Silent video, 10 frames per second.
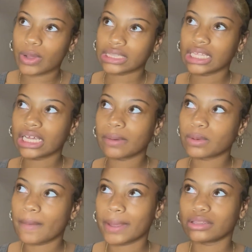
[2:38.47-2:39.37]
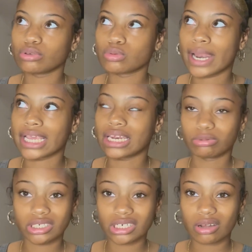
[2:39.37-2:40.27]
I think I'm gonna paint those when I get
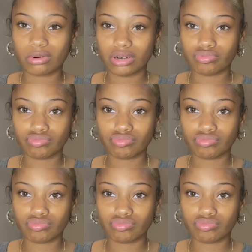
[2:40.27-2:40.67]
out the shower.